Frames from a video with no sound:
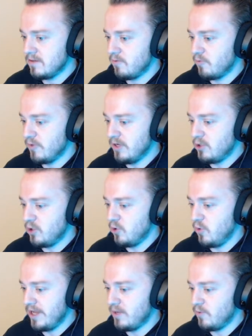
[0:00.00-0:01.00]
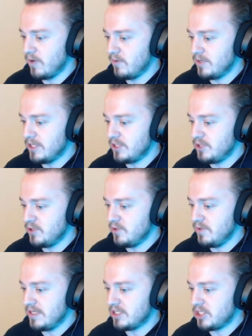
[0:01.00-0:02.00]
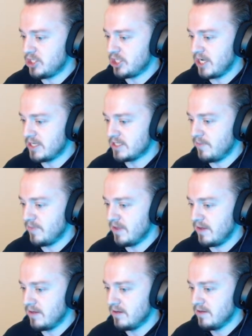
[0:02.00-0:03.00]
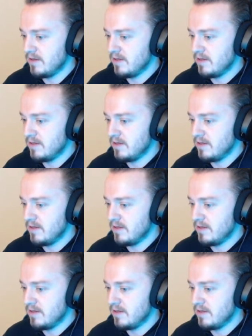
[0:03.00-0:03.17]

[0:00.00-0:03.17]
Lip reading: Real quick, what I want to do is check something.